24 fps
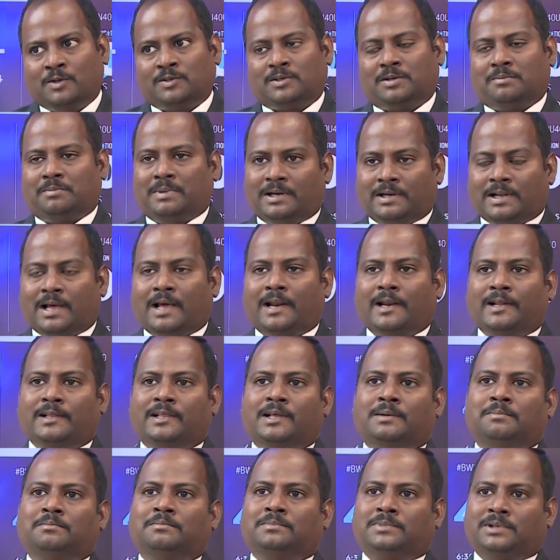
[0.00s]
So mentoring
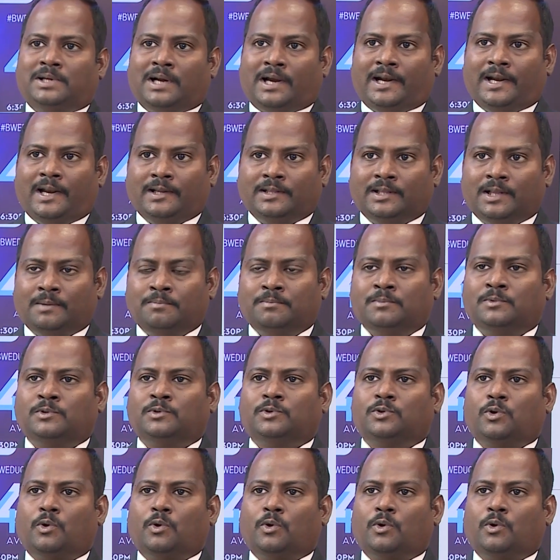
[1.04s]
them, guiding them,